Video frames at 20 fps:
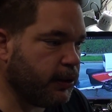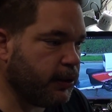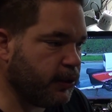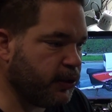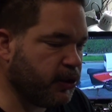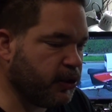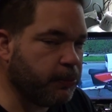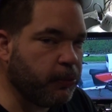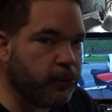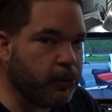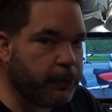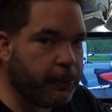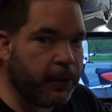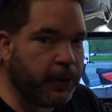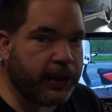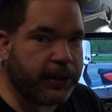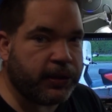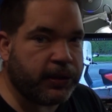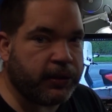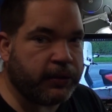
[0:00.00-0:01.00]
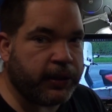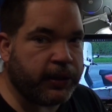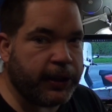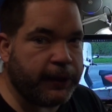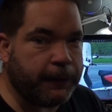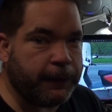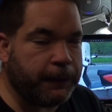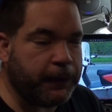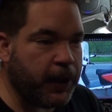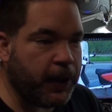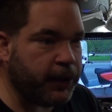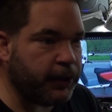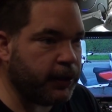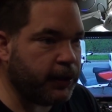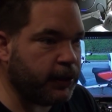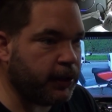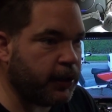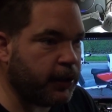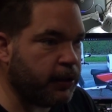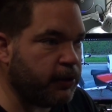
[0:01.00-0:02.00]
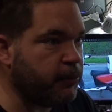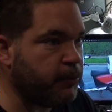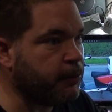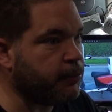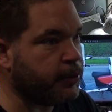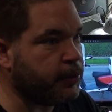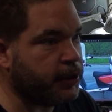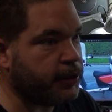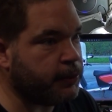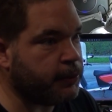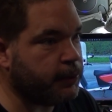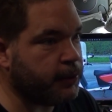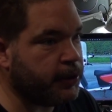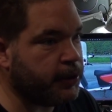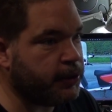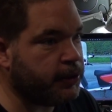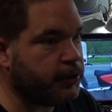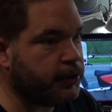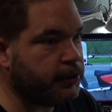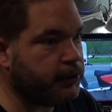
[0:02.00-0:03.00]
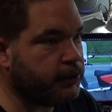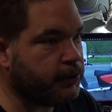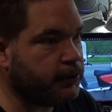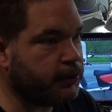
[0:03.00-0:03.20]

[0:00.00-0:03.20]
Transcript: Small Bikes Great Fun, and I can't remember what the other one is.